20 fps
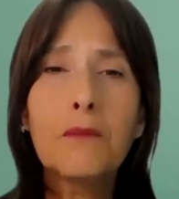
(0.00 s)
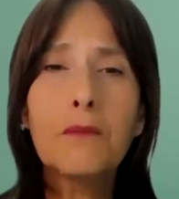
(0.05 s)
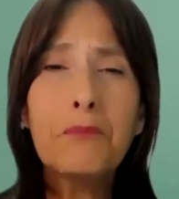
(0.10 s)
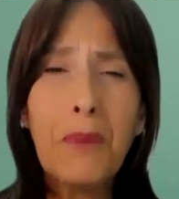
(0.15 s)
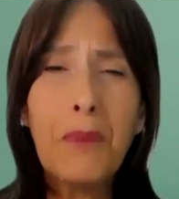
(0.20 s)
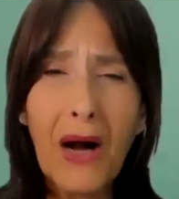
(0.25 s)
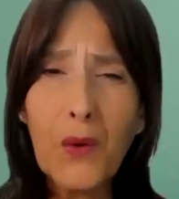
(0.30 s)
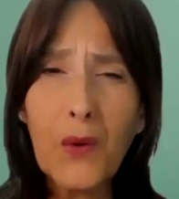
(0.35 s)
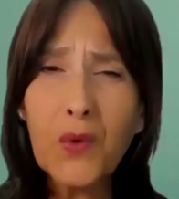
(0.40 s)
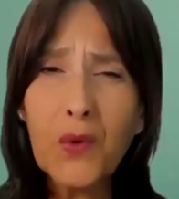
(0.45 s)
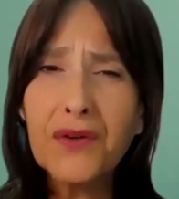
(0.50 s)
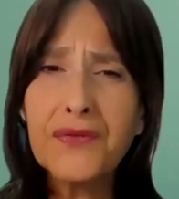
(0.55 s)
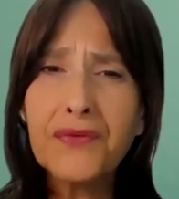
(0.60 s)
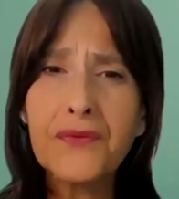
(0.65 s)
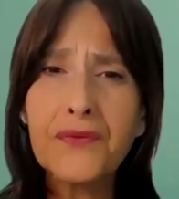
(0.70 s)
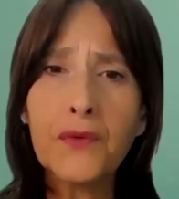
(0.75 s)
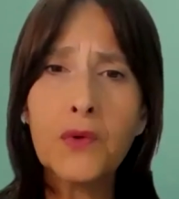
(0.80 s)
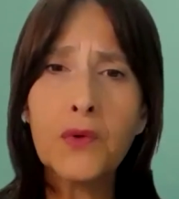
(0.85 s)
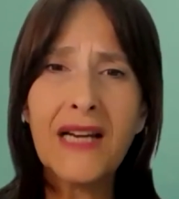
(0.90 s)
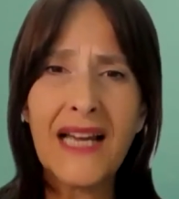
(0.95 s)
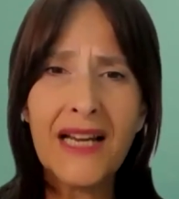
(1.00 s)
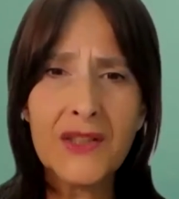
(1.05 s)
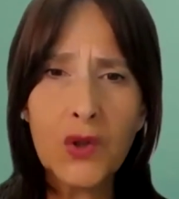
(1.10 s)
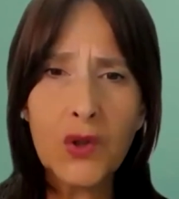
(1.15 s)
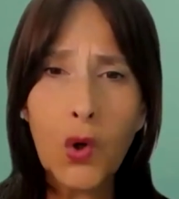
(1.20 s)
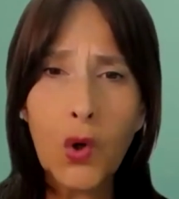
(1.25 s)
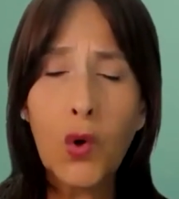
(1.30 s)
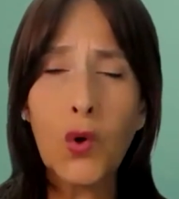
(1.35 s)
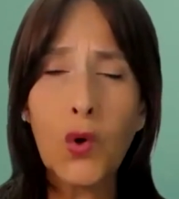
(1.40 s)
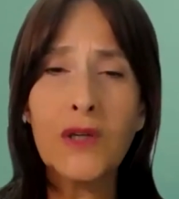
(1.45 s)
powerful and
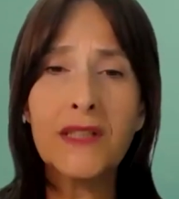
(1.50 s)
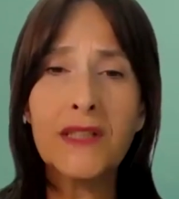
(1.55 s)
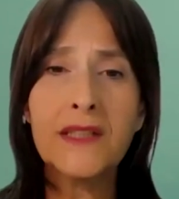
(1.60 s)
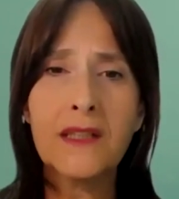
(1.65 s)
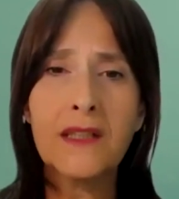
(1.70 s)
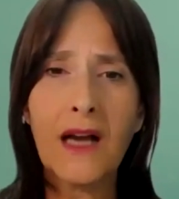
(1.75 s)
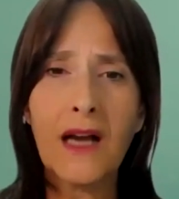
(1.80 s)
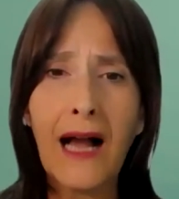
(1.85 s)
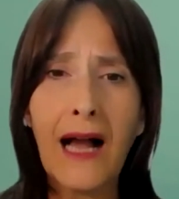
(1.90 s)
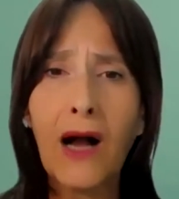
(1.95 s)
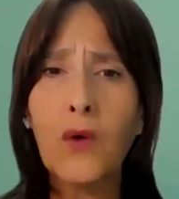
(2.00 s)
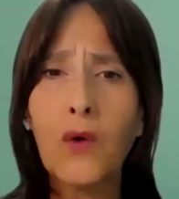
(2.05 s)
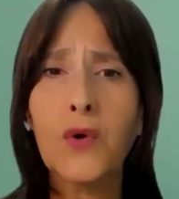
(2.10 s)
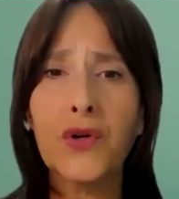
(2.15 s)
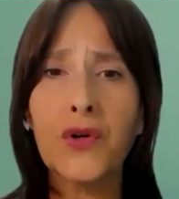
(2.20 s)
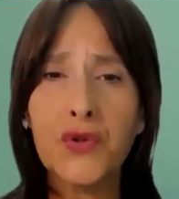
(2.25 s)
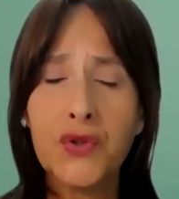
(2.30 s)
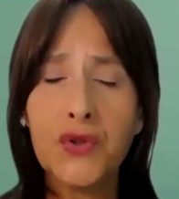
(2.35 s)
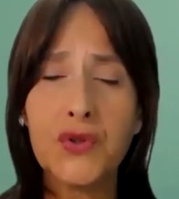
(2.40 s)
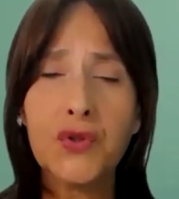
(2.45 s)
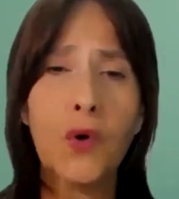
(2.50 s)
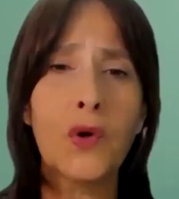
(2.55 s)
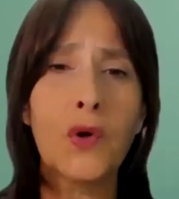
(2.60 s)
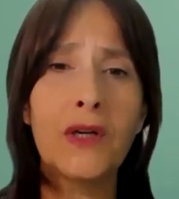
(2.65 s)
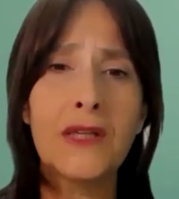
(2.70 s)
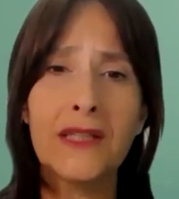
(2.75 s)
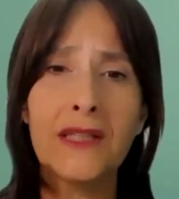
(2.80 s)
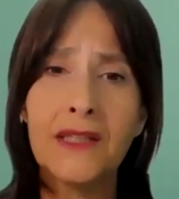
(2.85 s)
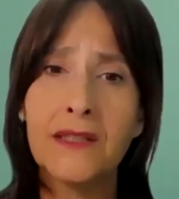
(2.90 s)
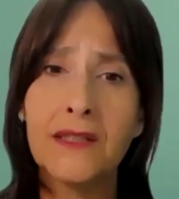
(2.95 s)
holy our soul
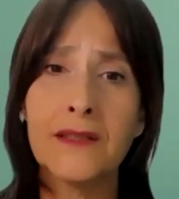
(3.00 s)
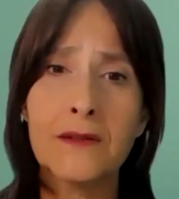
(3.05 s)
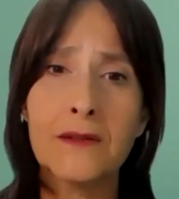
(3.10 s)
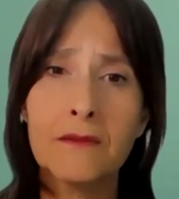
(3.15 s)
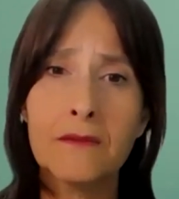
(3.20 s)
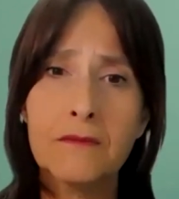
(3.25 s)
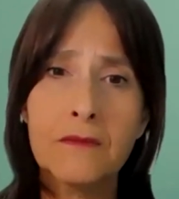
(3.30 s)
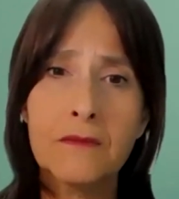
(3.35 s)
is.